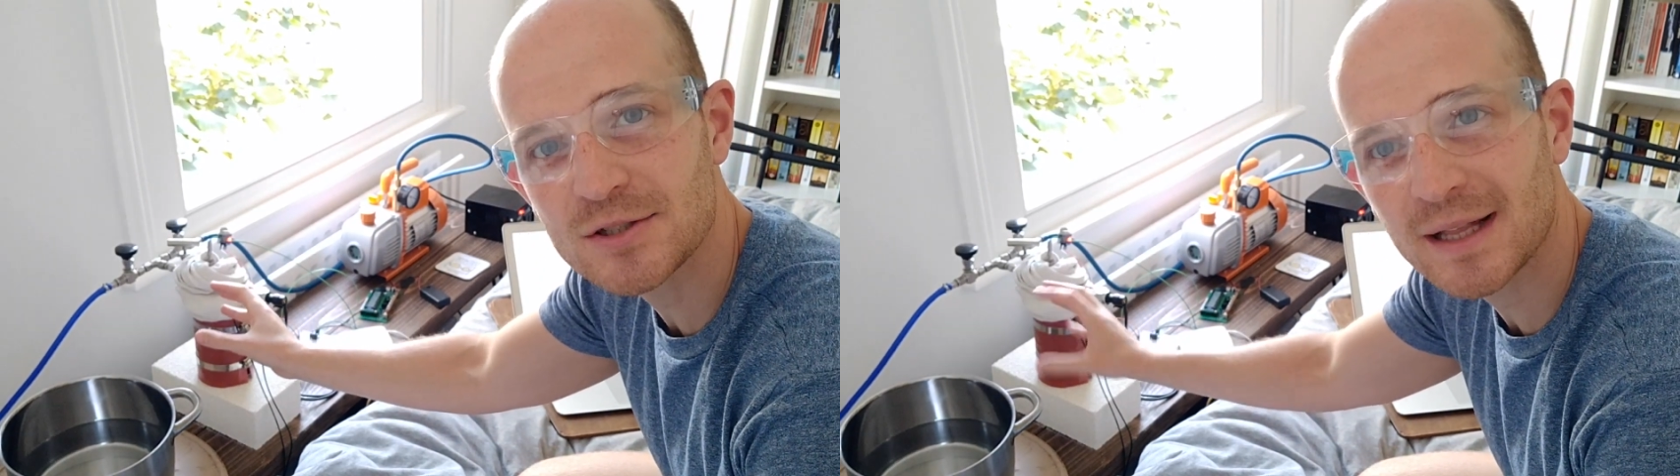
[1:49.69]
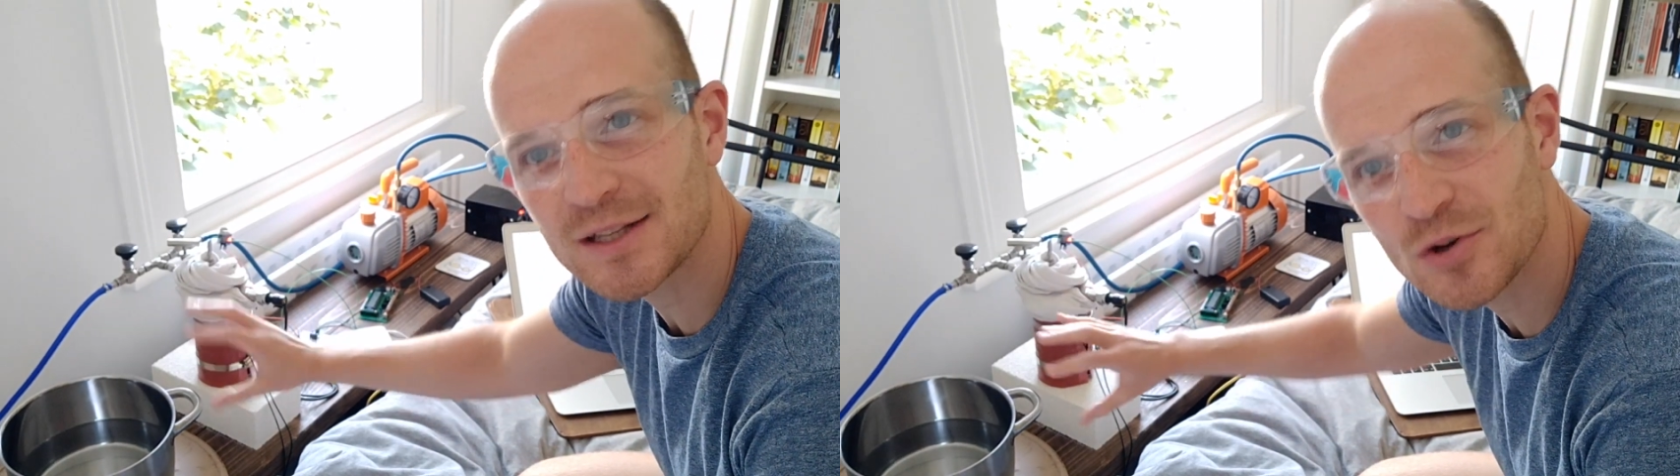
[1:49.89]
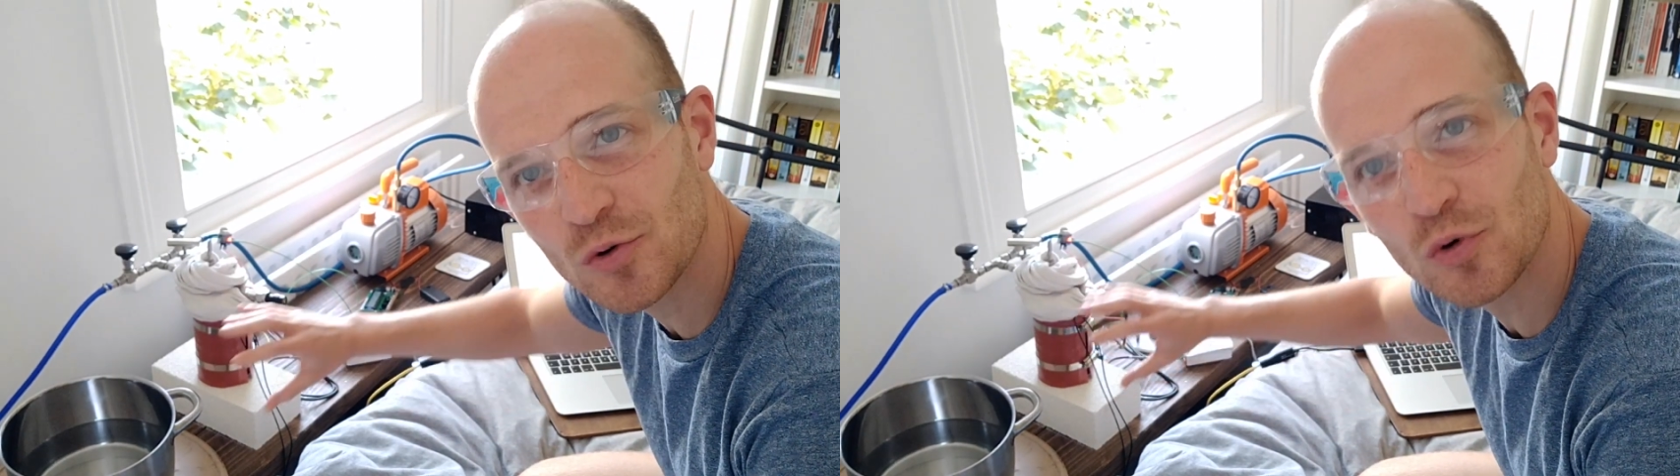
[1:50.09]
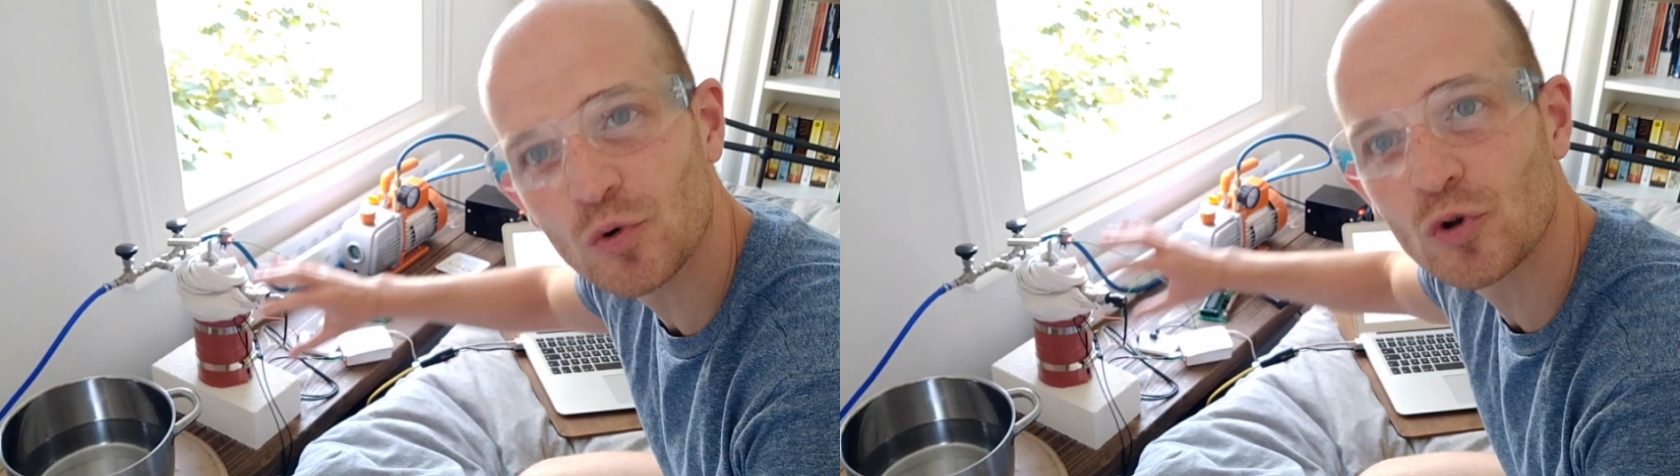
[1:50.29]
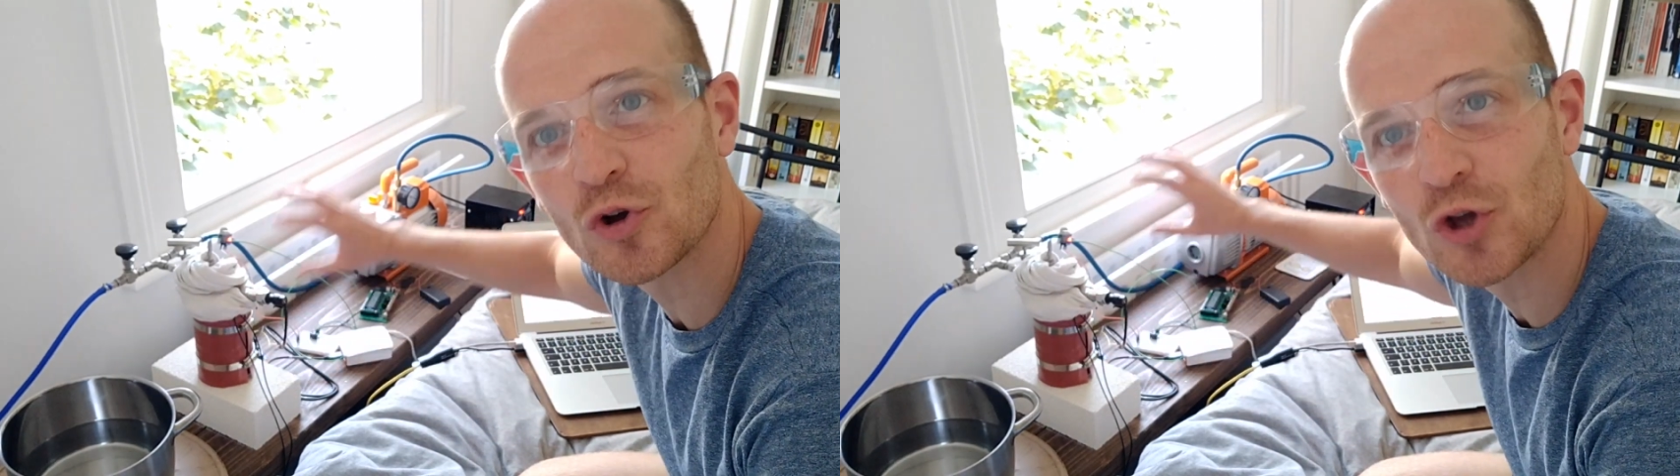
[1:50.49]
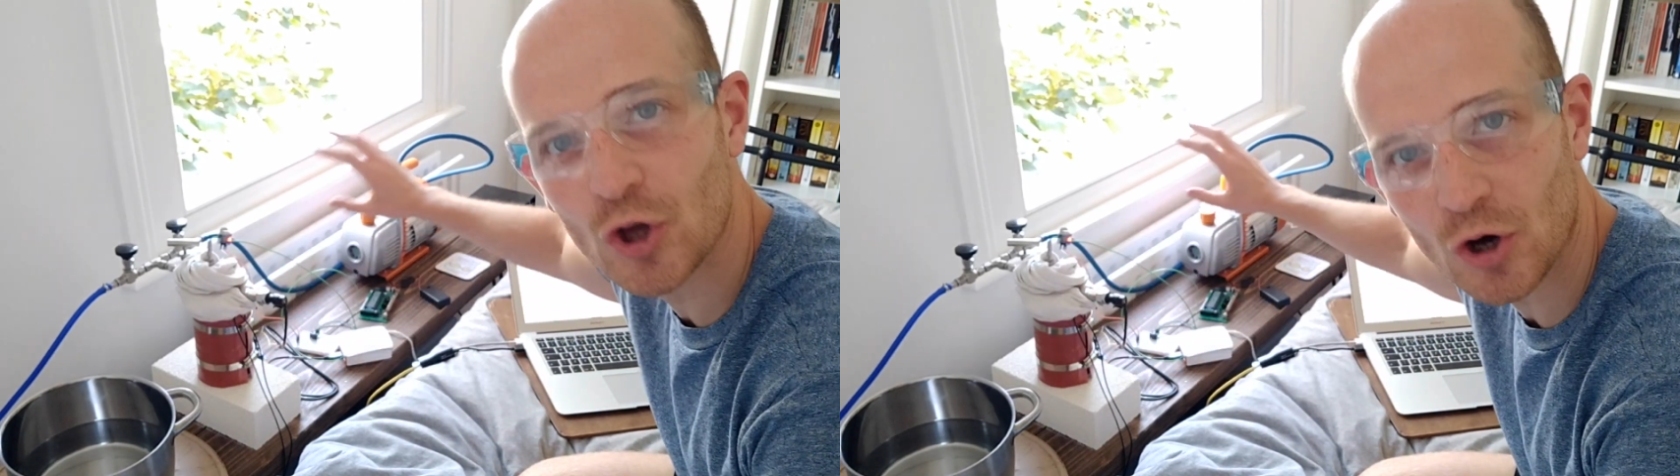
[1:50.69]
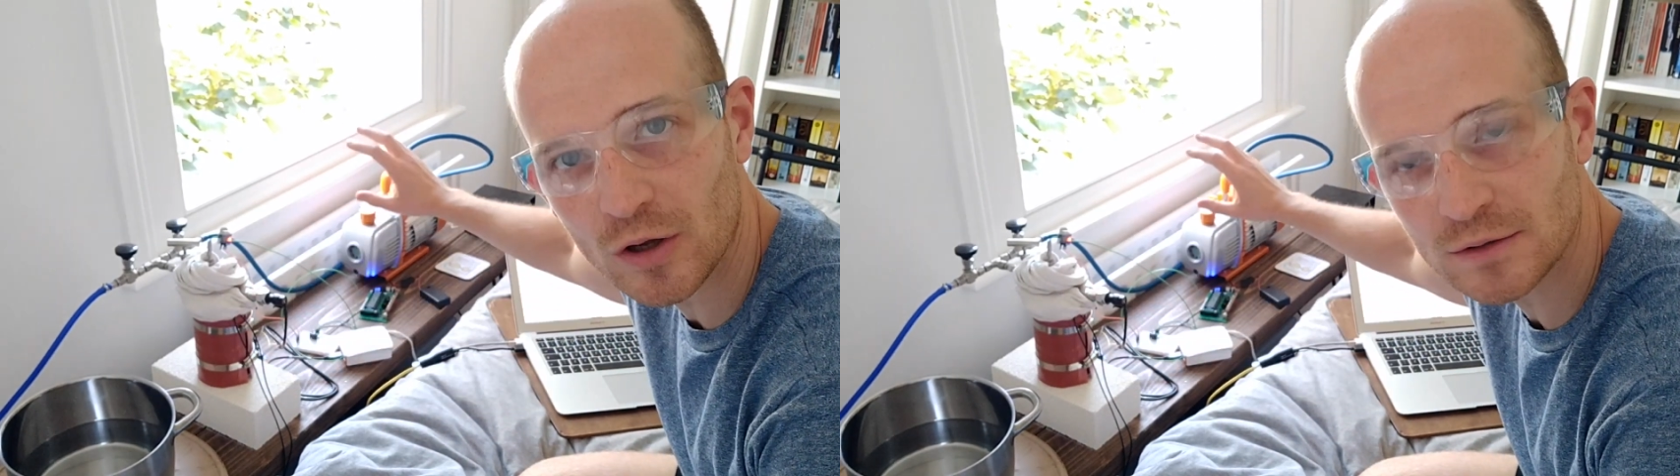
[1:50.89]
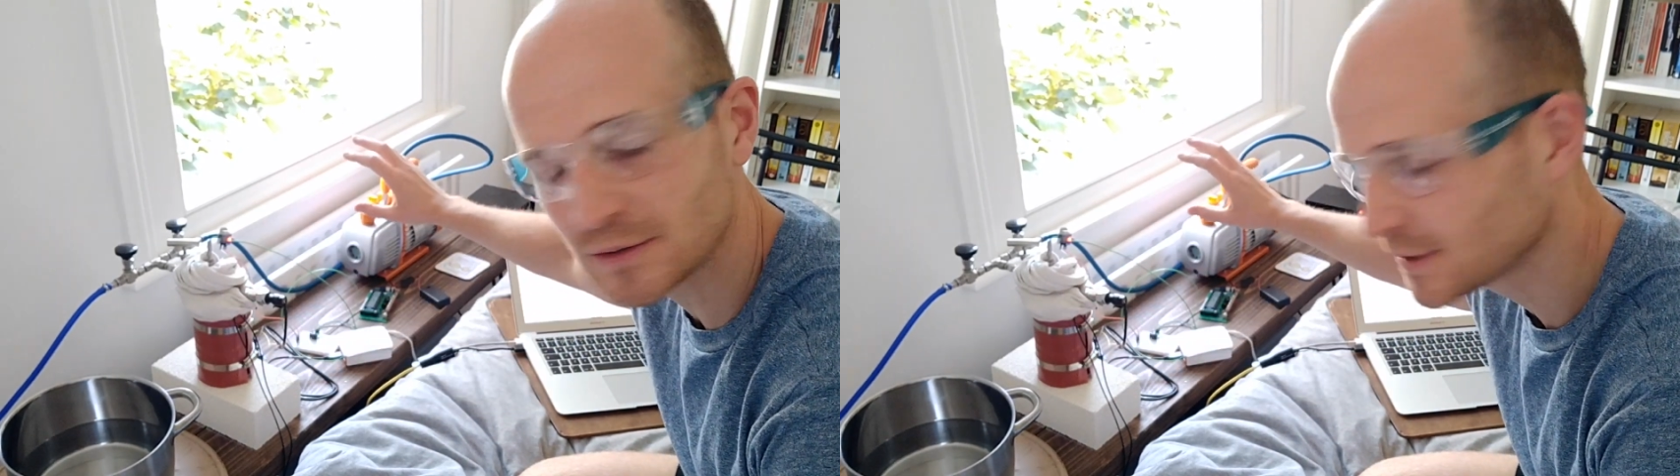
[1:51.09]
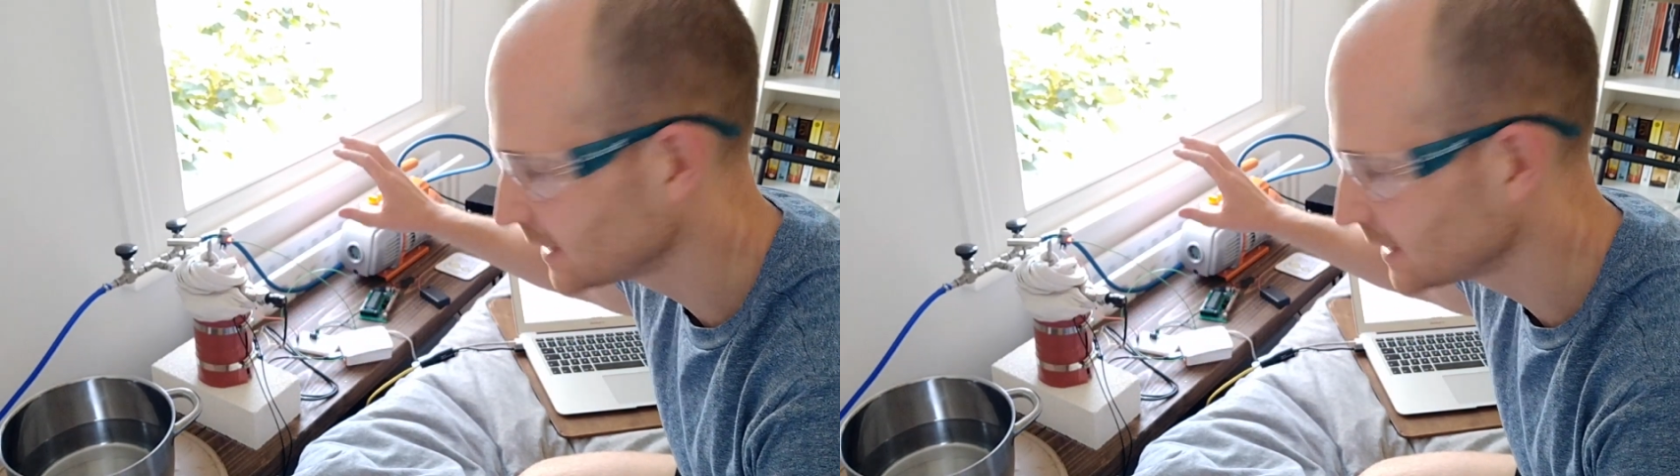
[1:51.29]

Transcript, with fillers: So that's all gone.